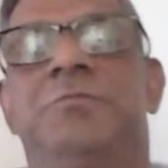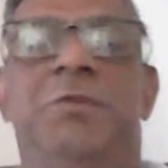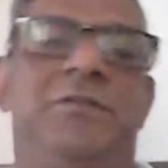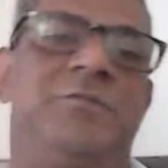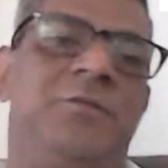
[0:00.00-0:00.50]

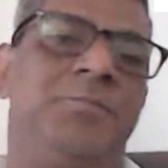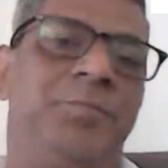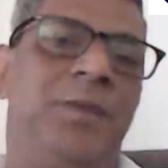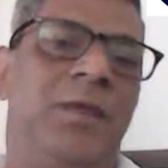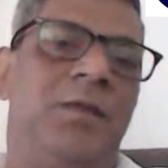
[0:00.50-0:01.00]

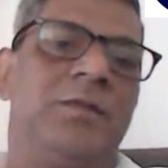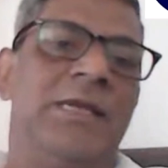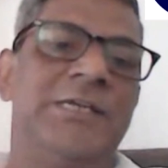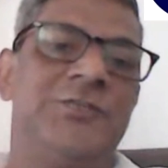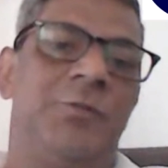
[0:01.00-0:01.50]

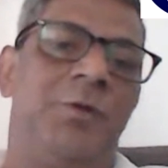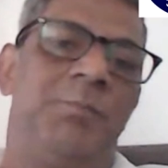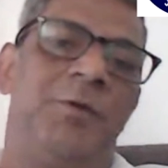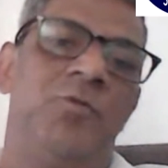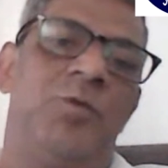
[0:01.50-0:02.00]
The list of
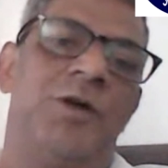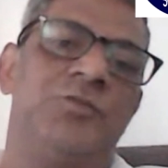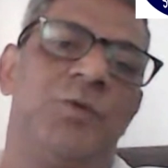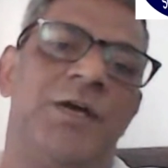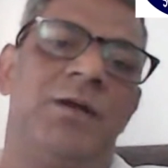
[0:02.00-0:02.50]
compound
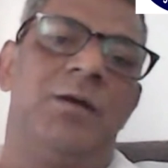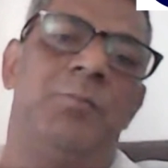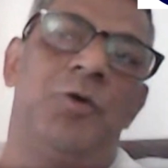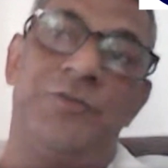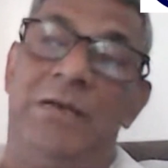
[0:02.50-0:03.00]
words where
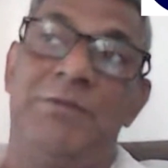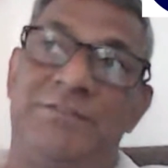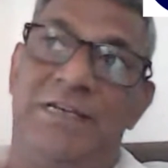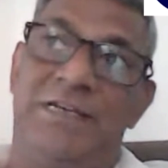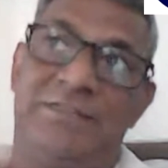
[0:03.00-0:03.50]
both
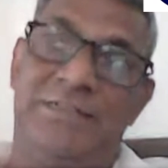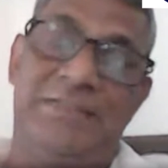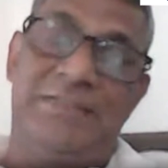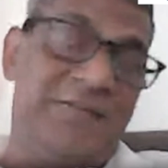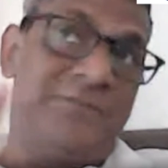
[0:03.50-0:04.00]
elements are
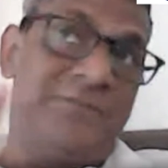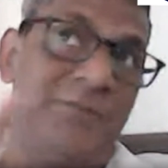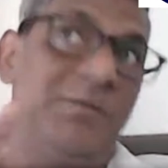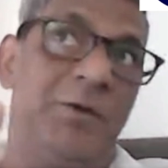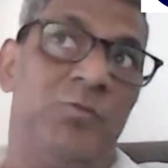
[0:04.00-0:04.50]
accented. There are
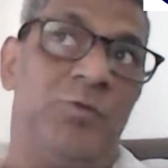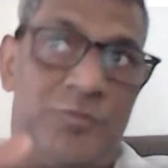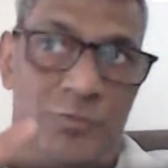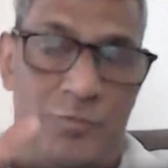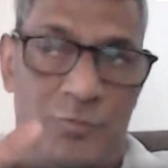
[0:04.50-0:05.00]
some compound
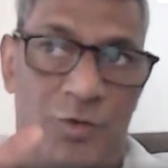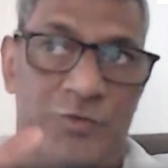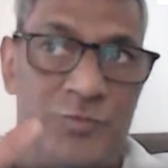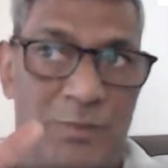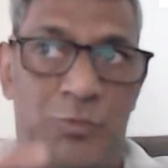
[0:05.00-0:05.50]

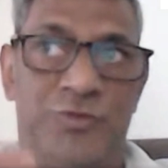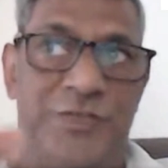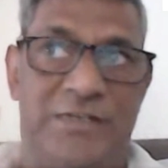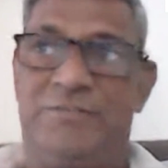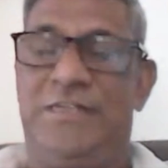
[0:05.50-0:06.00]
words where
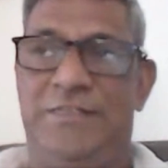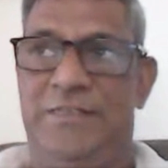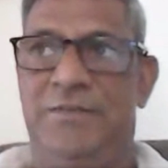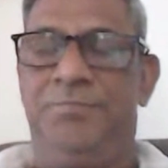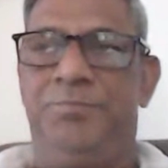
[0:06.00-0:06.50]
both are
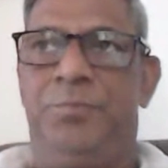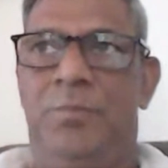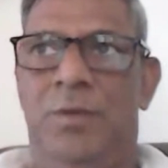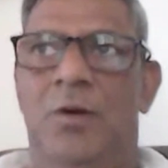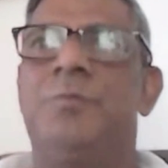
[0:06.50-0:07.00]
accented.
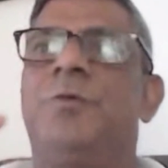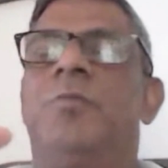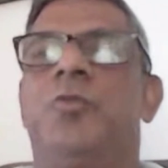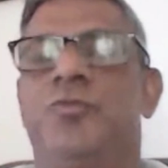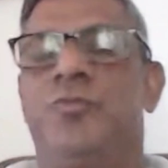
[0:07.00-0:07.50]

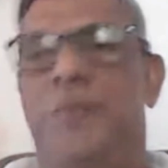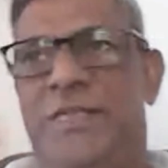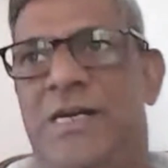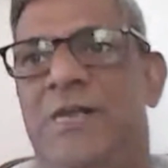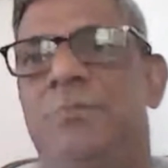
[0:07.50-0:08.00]
Of course, when
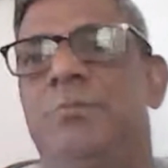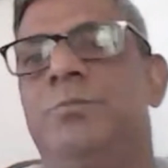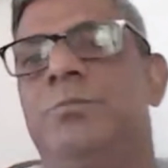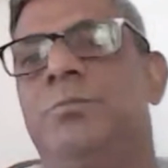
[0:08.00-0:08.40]
there are